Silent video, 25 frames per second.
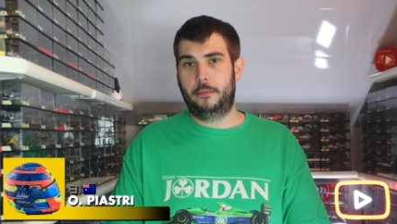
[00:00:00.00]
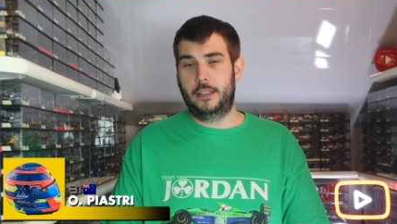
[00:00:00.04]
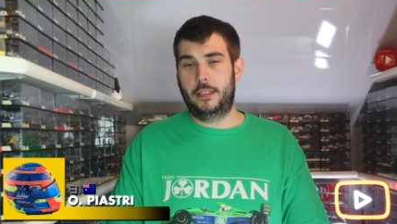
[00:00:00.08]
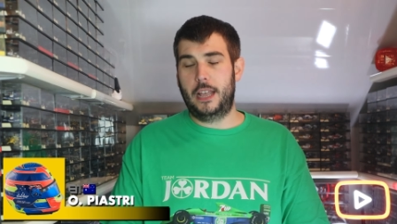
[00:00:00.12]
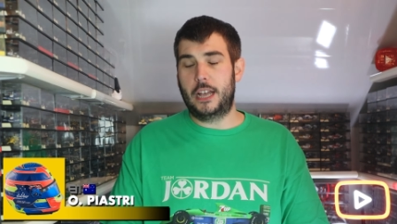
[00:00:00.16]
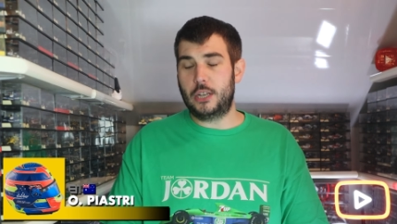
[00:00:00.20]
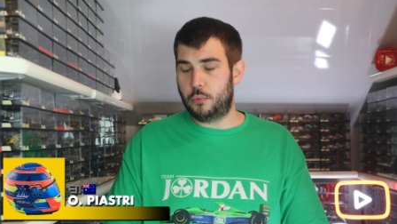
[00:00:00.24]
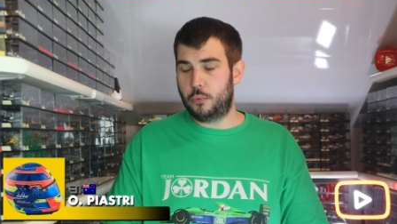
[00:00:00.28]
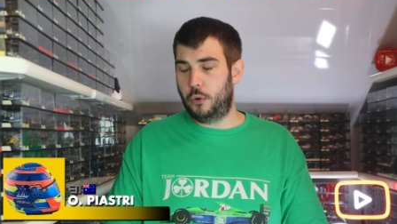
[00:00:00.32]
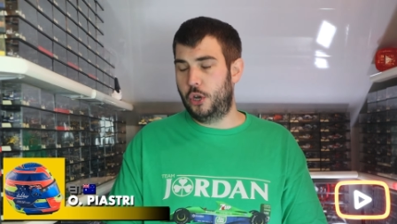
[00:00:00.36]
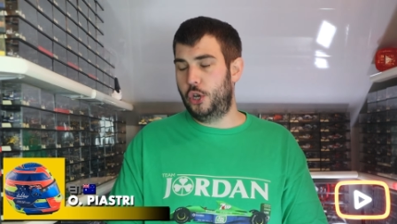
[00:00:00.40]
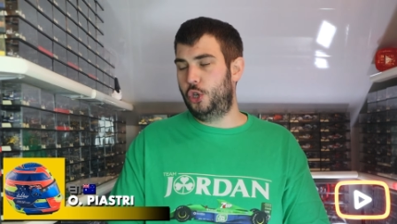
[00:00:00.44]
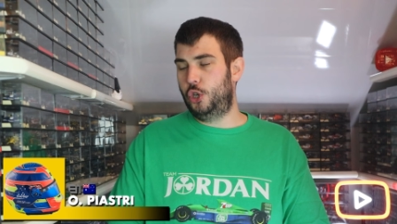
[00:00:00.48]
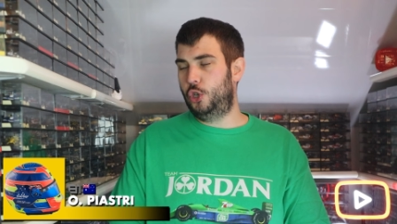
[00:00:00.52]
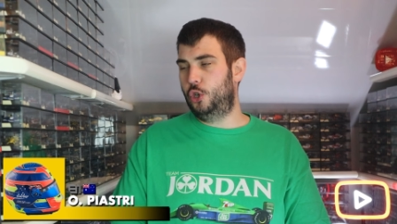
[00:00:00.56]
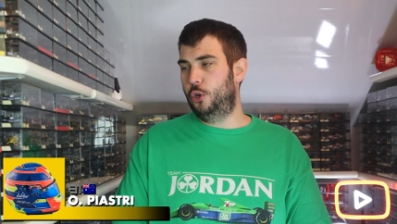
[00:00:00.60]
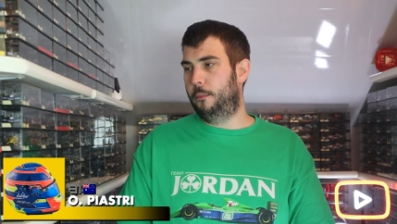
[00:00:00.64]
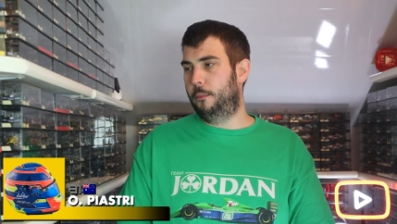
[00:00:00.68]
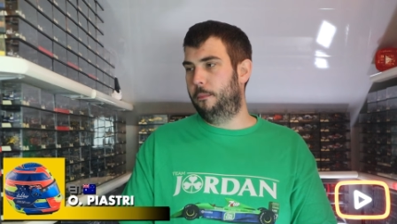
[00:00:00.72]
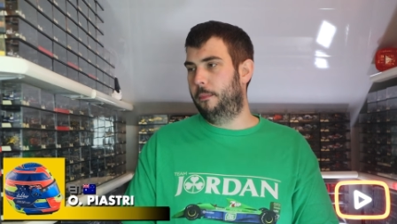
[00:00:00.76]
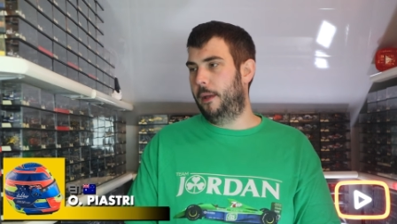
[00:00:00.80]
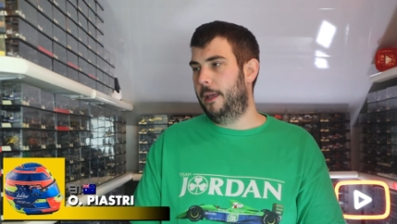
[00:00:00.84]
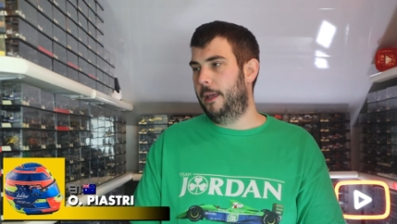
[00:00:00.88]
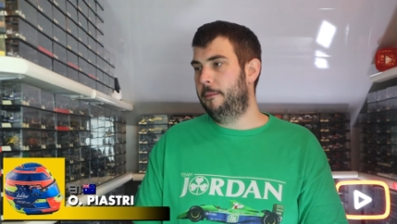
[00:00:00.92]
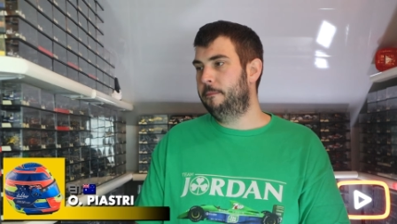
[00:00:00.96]
That's what it
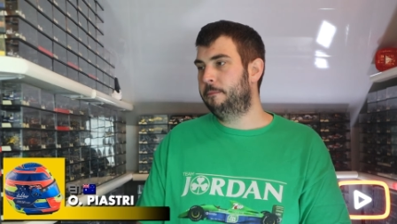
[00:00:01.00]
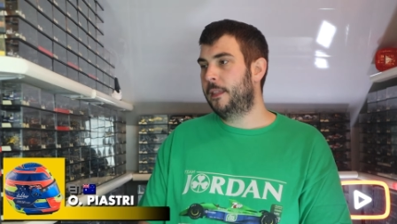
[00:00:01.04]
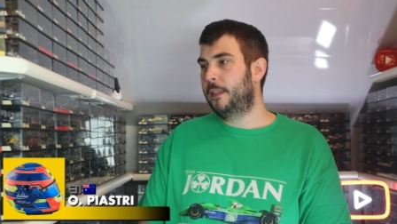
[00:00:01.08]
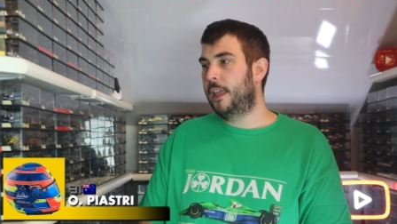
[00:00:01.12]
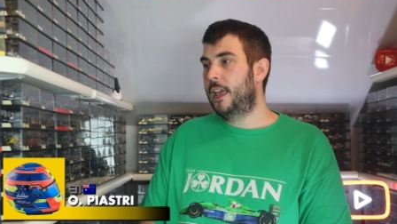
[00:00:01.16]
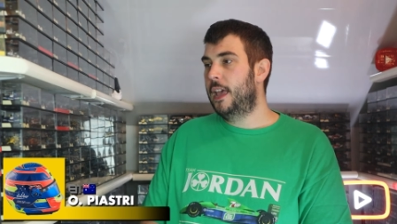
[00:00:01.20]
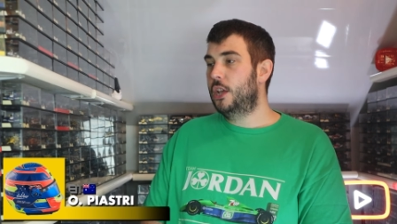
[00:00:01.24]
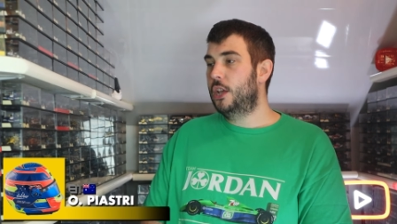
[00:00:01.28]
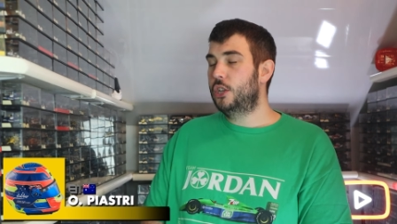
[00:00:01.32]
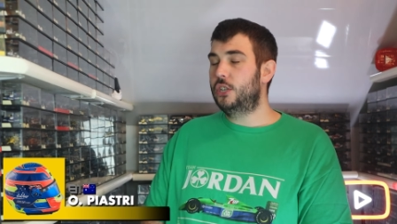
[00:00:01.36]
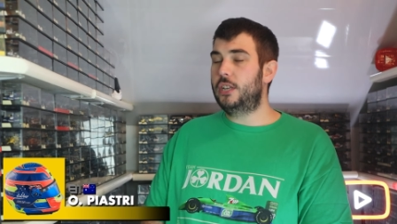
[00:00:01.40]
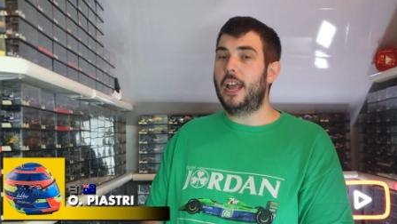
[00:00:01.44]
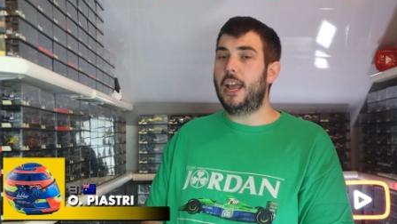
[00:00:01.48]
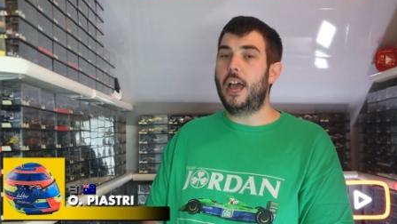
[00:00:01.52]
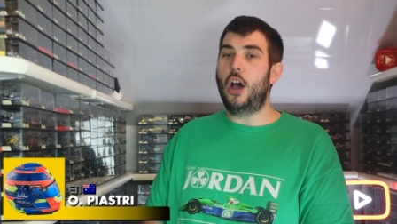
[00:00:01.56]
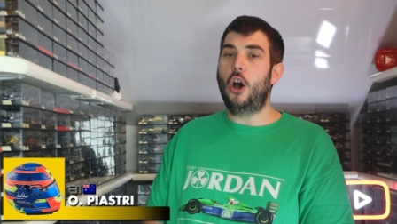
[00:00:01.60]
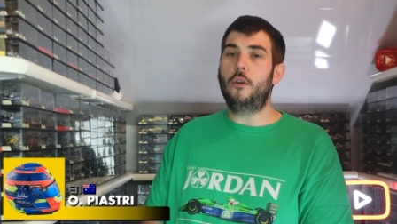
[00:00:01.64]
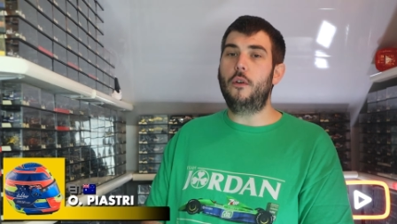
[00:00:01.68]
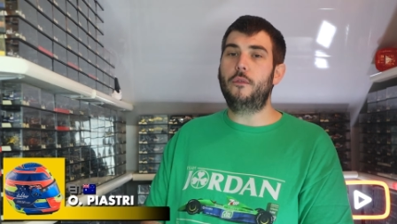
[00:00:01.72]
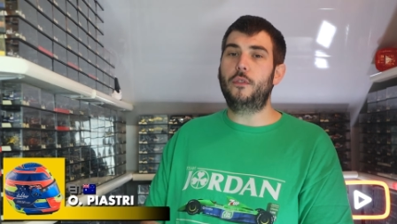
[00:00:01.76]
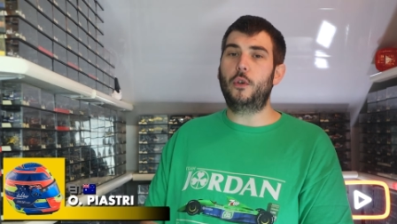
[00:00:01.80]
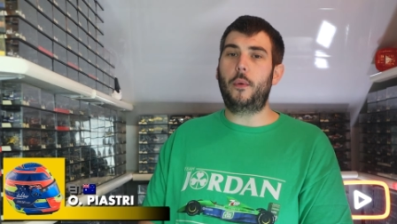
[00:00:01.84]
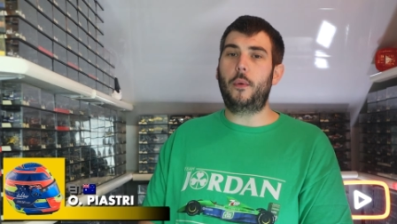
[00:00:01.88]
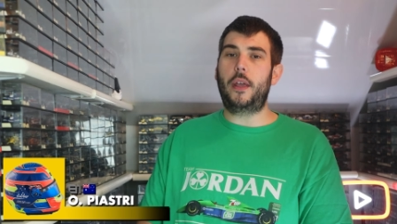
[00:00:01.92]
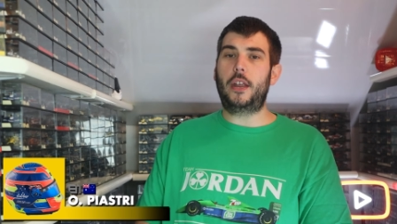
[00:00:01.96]
should be. So yeah,
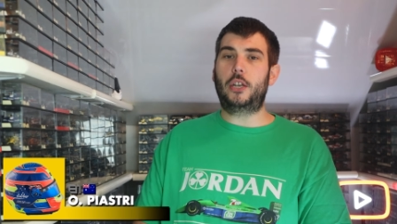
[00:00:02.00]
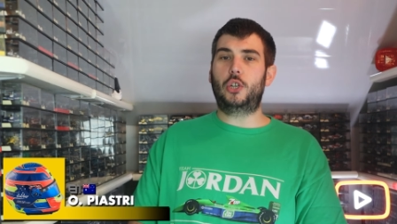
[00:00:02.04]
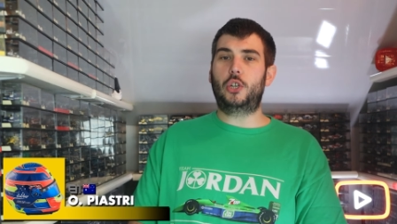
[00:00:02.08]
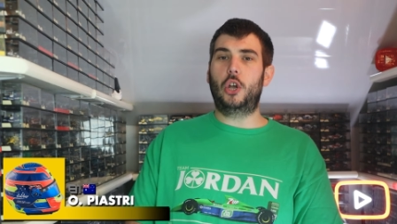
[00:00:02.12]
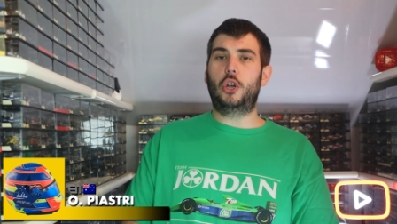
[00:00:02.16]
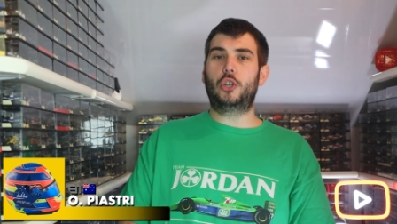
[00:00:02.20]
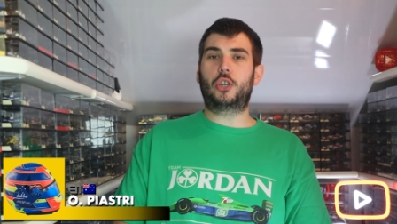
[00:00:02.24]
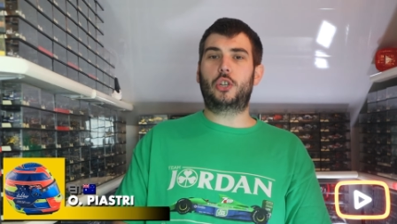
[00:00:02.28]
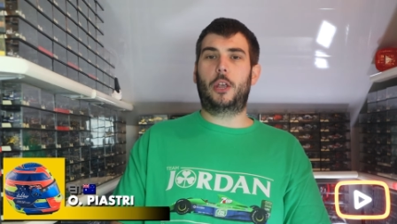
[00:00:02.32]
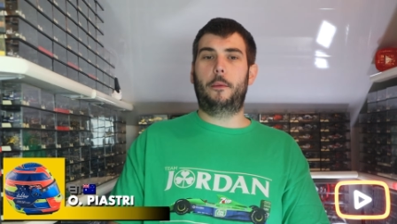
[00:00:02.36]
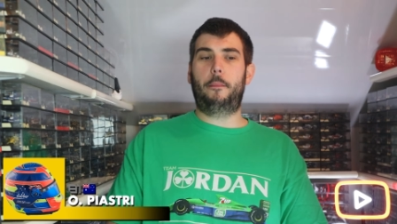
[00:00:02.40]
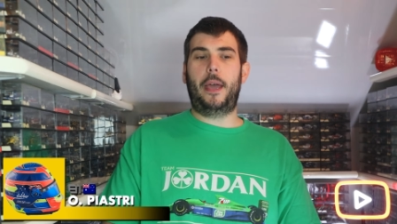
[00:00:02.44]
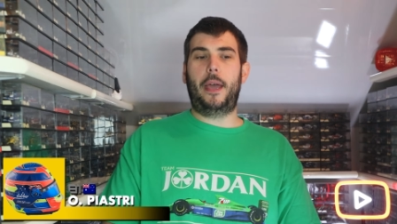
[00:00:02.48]
over the week's Oscar